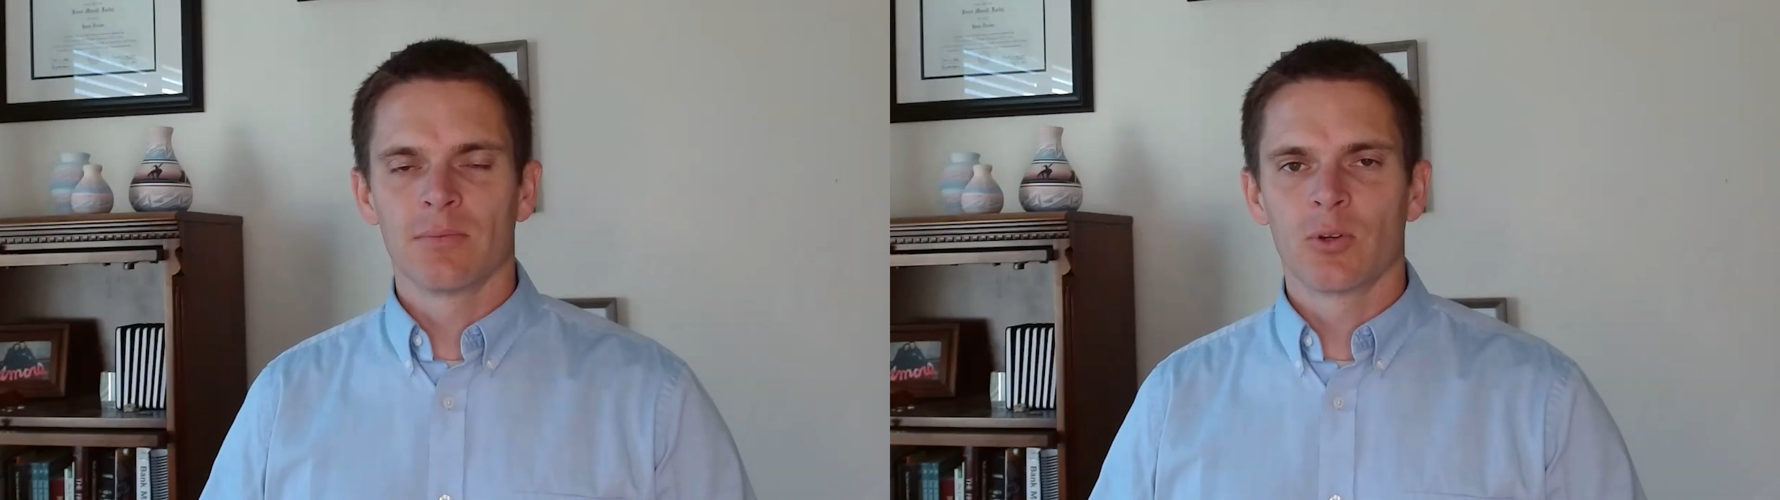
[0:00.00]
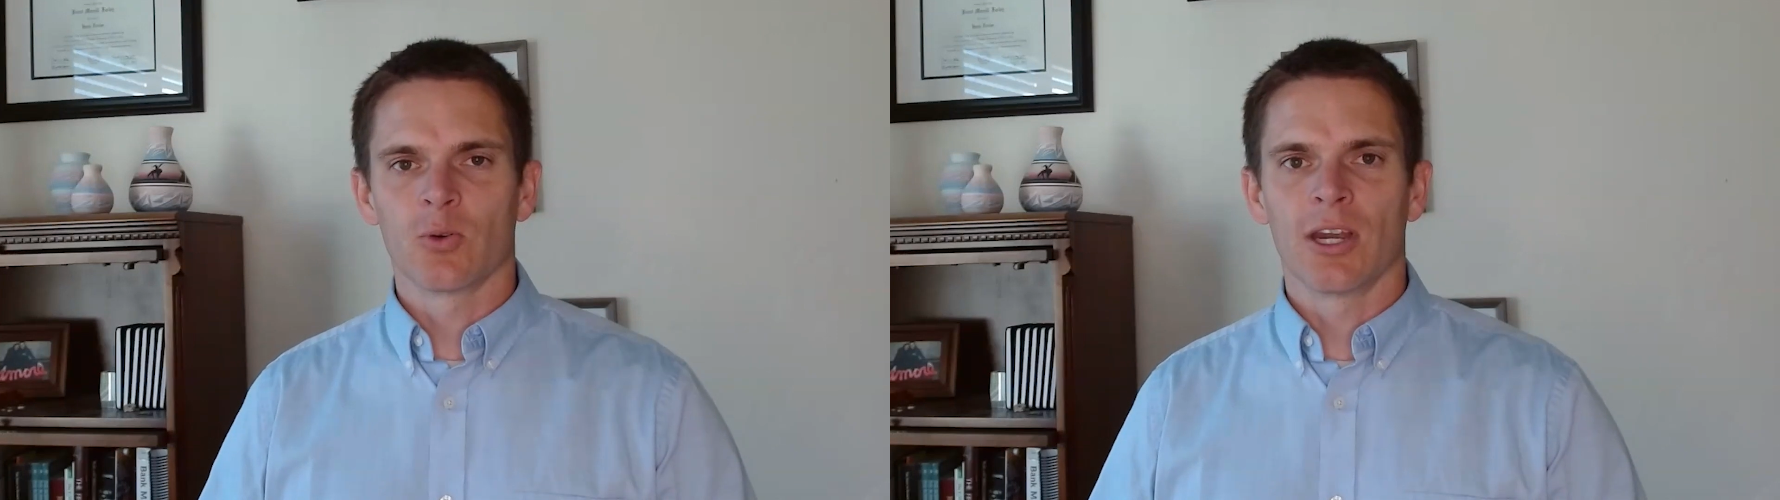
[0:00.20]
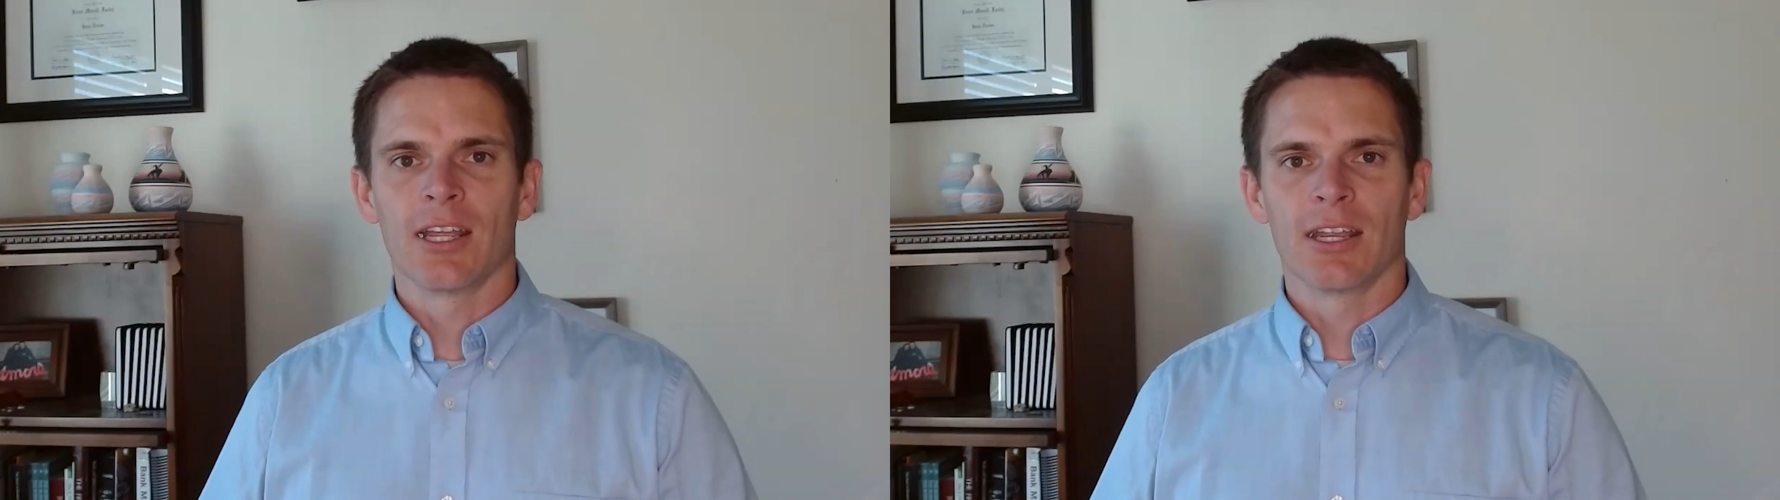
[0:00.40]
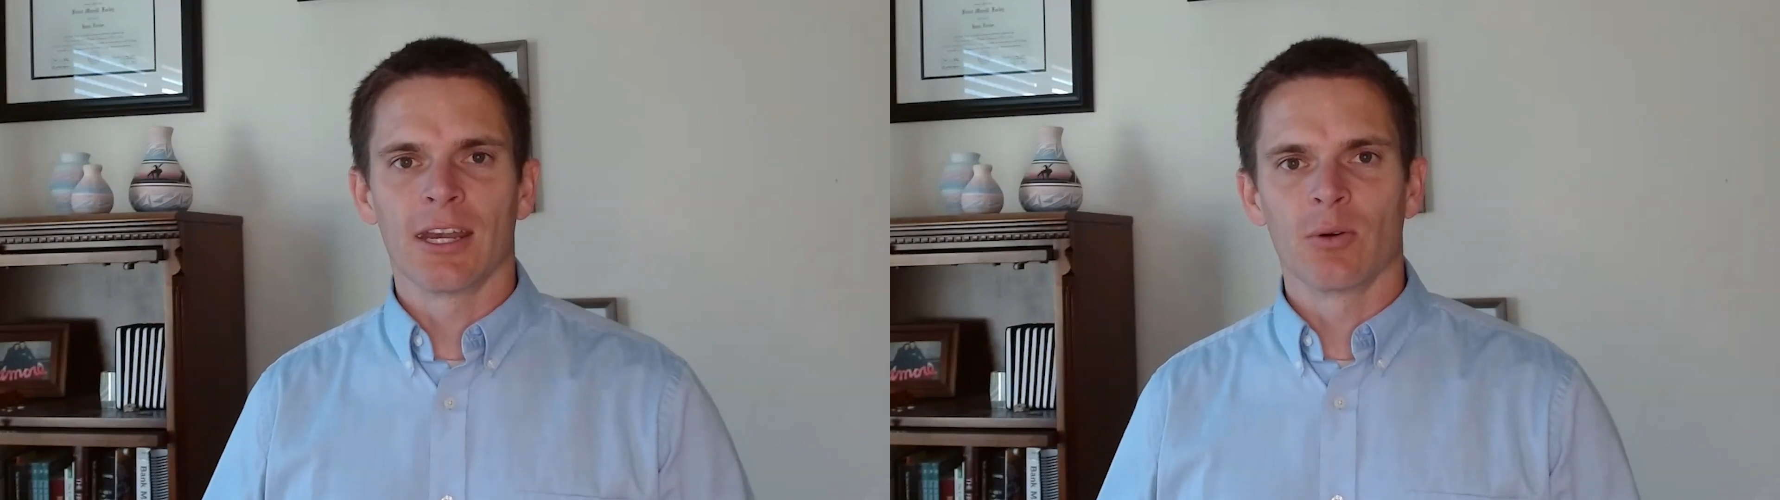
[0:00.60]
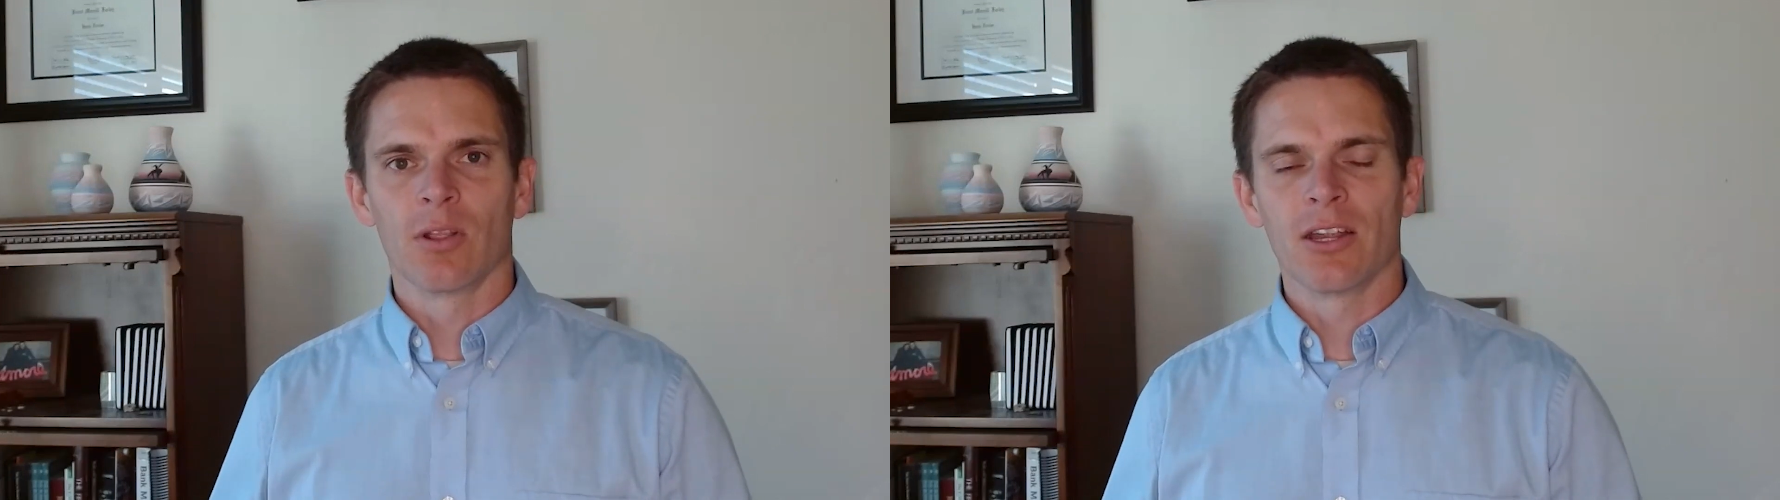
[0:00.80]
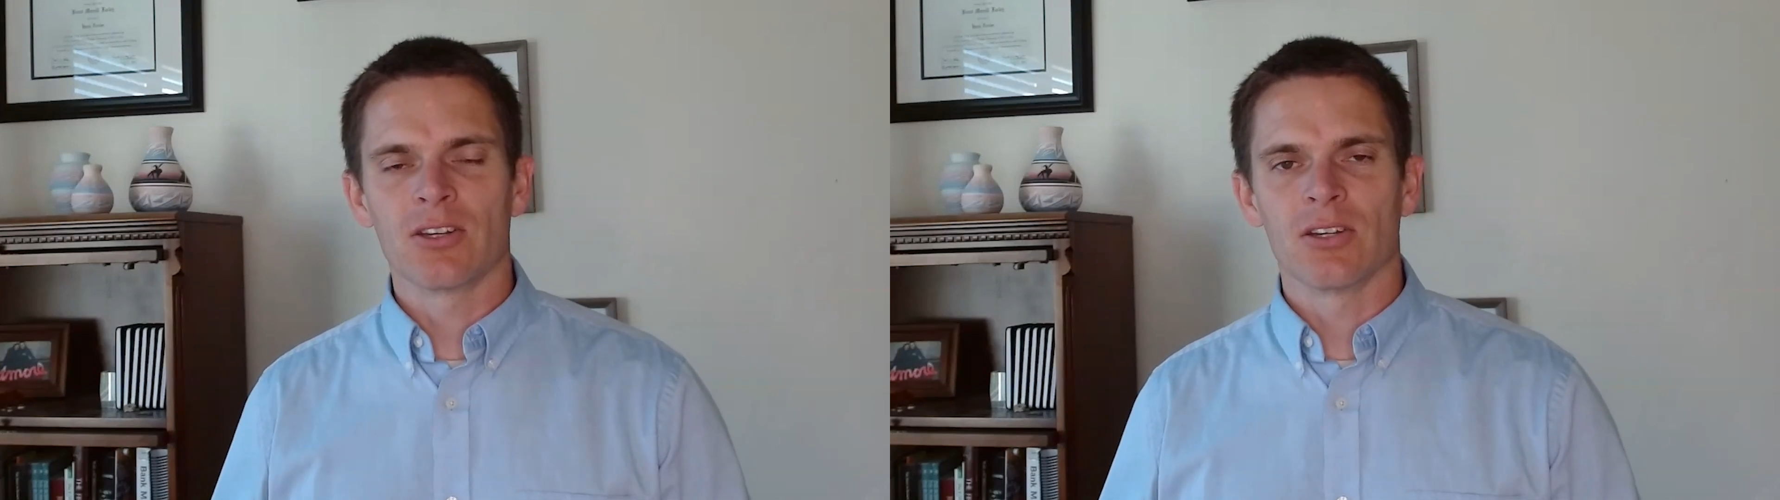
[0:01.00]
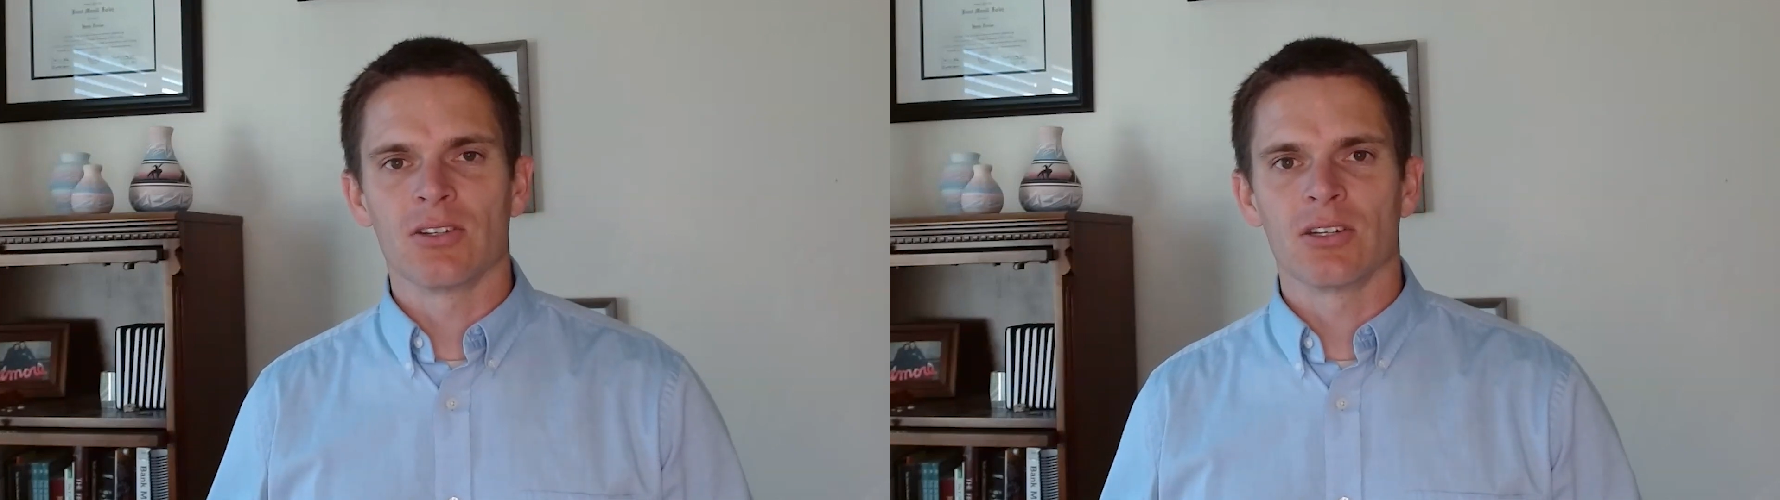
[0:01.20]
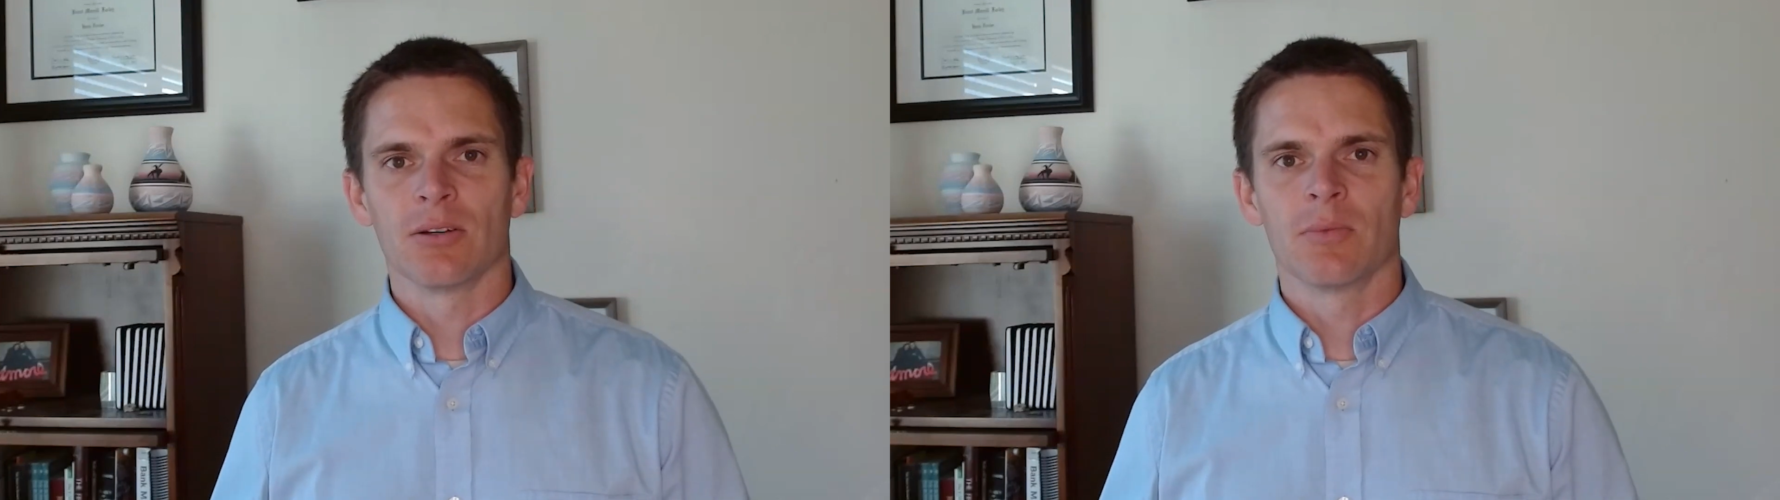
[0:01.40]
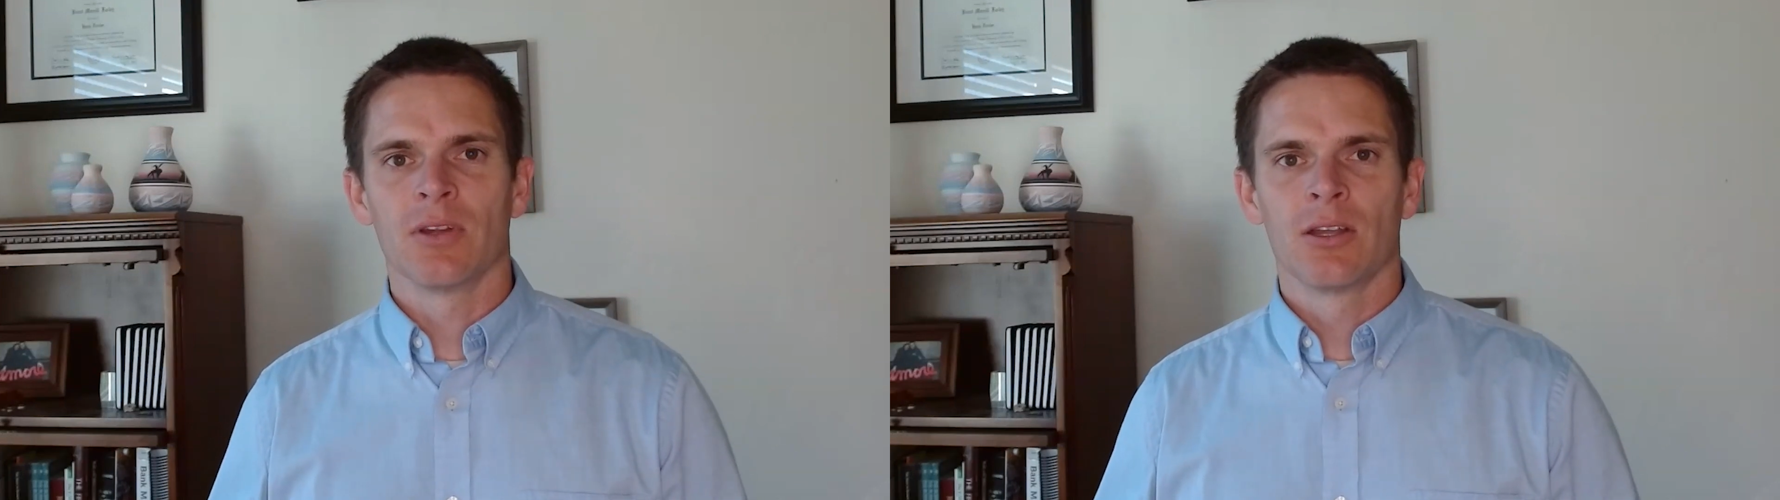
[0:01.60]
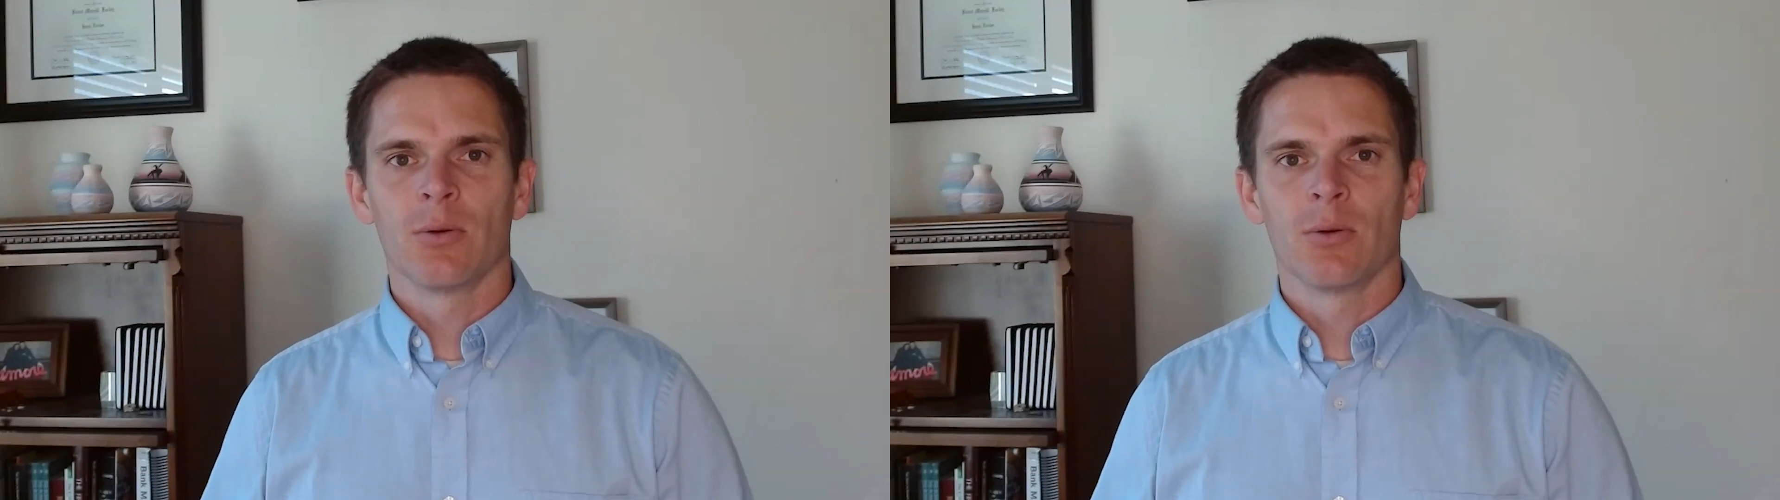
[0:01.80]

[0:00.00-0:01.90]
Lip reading: creating a relationship